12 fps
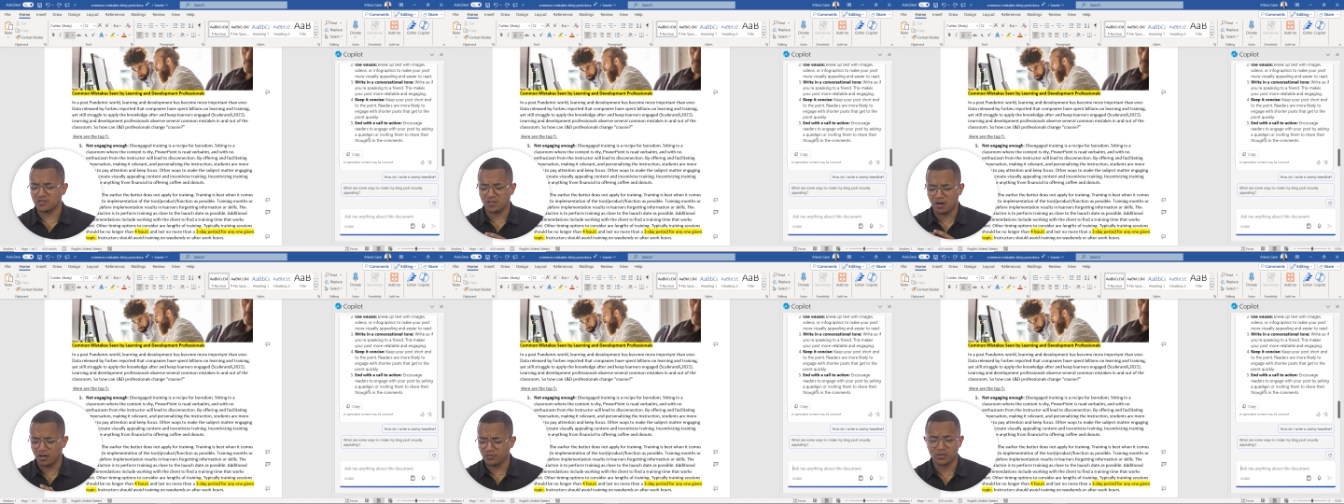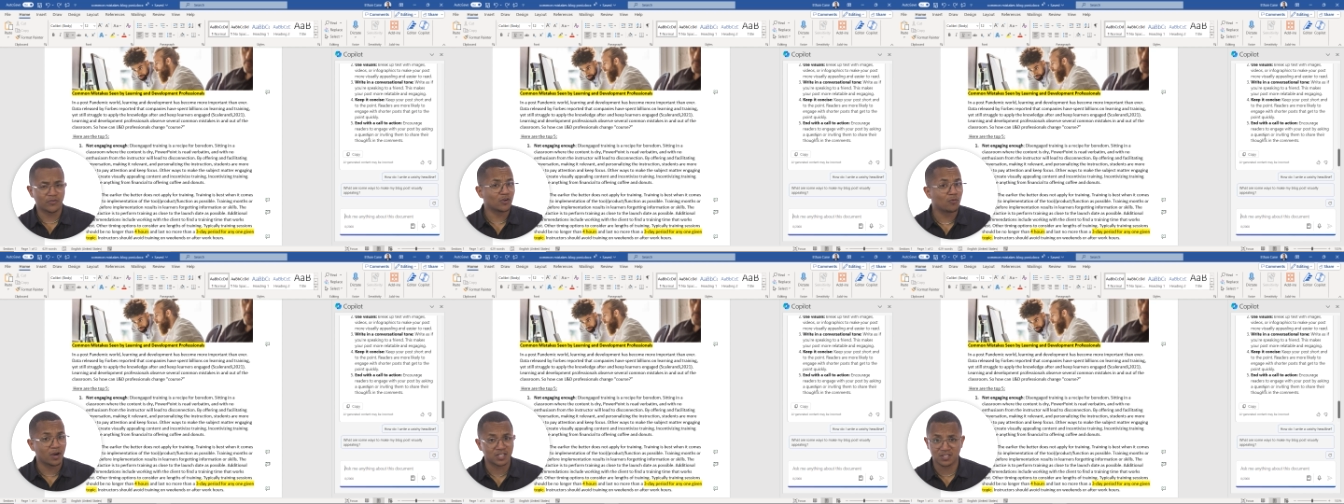ton of
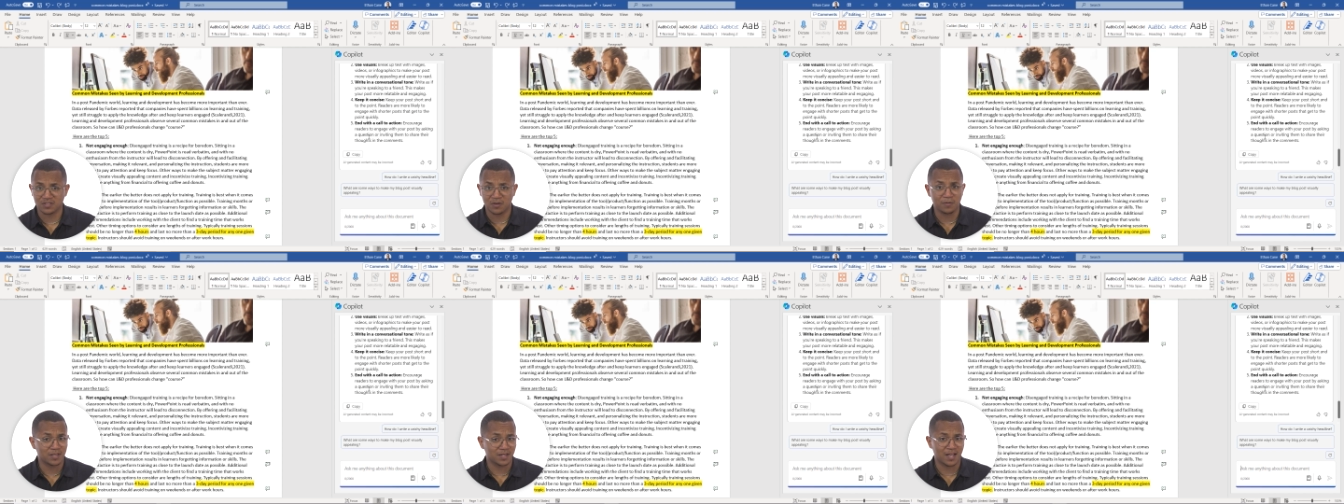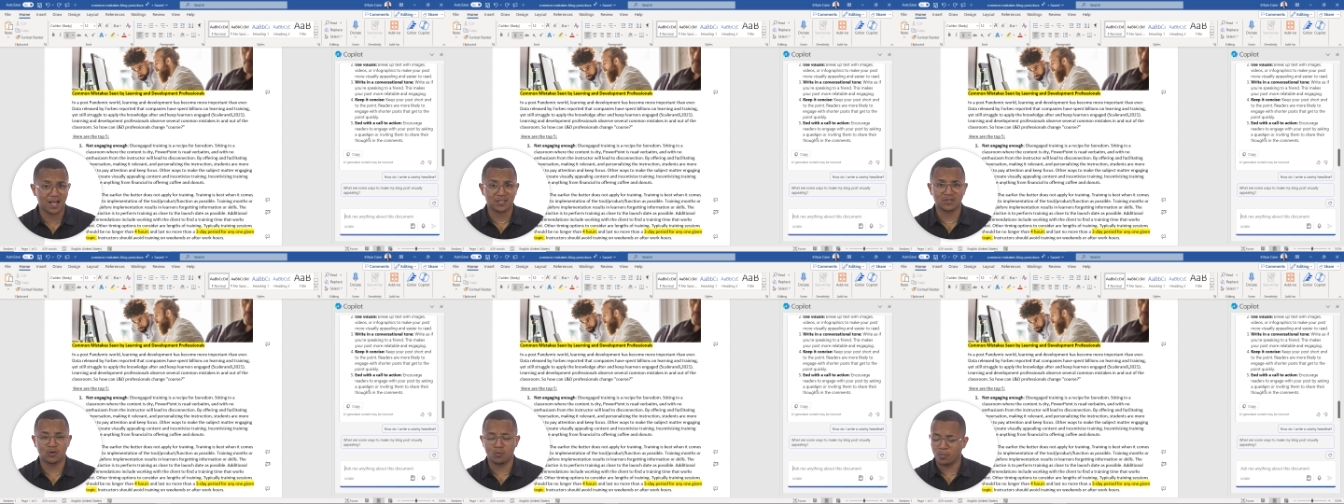different questions that we can
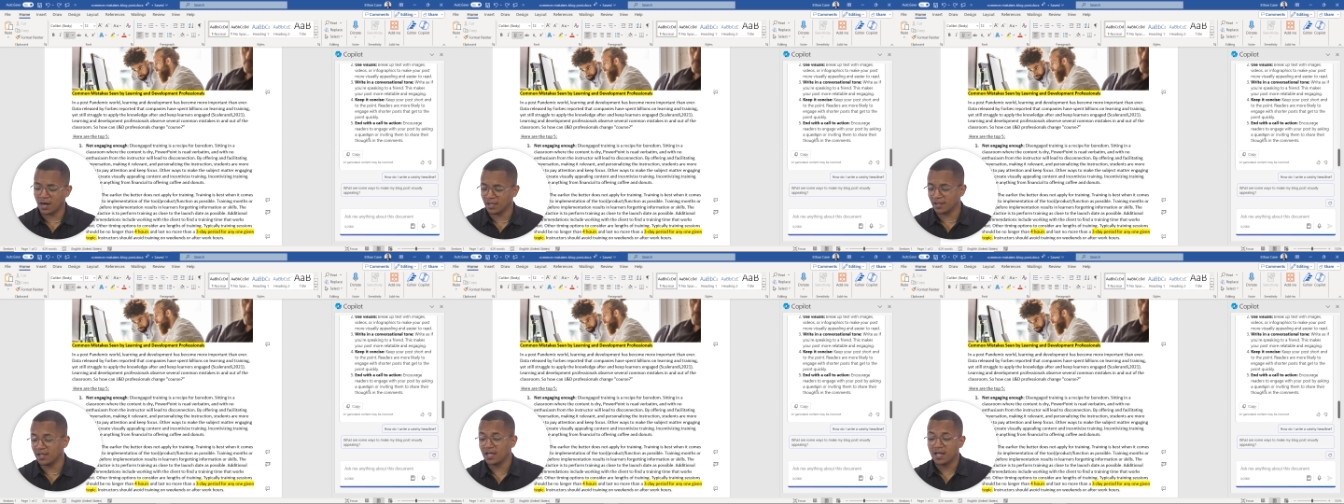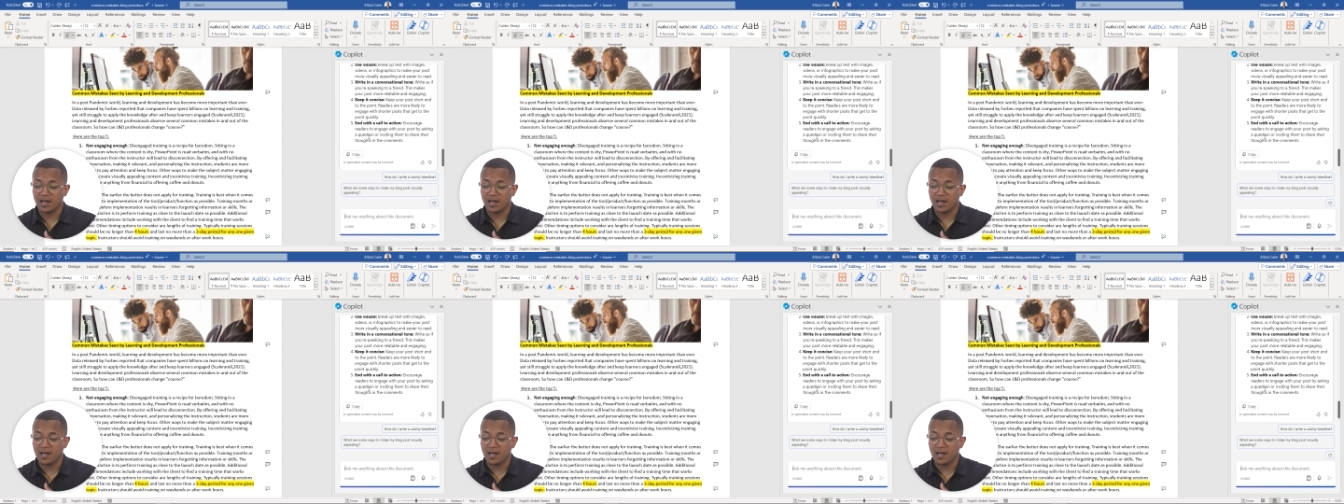ask Copilot.